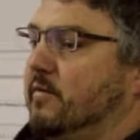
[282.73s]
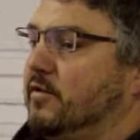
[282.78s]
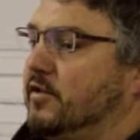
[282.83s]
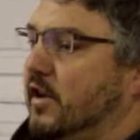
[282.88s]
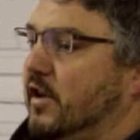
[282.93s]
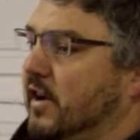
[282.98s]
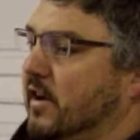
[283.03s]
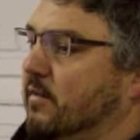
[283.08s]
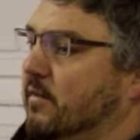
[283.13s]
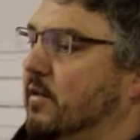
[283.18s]

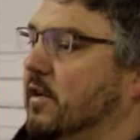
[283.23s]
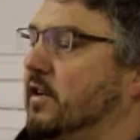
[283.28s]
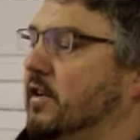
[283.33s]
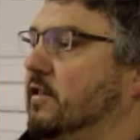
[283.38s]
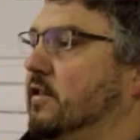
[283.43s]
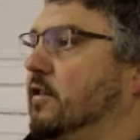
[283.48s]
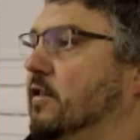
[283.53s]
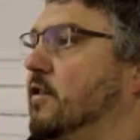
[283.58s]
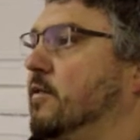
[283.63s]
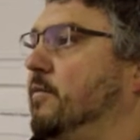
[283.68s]
showing them
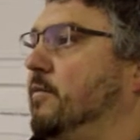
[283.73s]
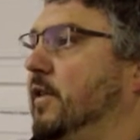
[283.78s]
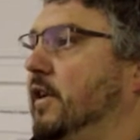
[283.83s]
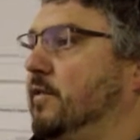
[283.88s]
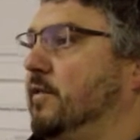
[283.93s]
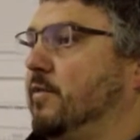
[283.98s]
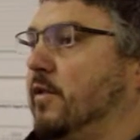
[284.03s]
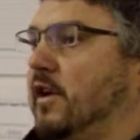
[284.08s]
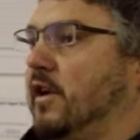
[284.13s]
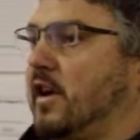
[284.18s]
the
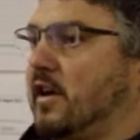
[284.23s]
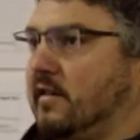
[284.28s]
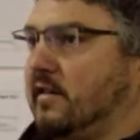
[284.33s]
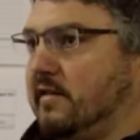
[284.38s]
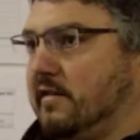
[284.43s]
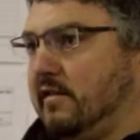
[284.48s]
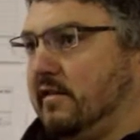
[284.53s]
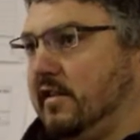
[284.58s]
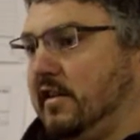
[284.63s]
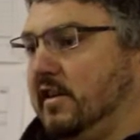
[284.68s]
complete product
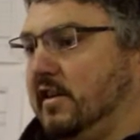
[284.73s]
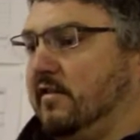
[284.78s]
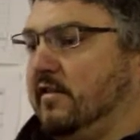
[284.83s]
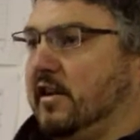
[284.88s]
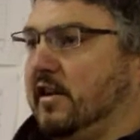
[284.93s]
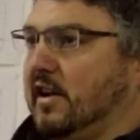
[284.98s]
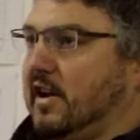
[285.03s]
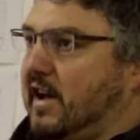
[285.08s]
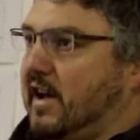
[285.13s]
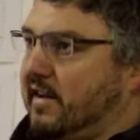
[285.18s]
in
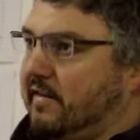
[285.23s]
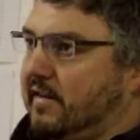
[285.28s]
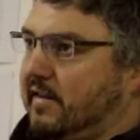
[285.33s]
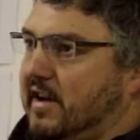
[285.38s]
real life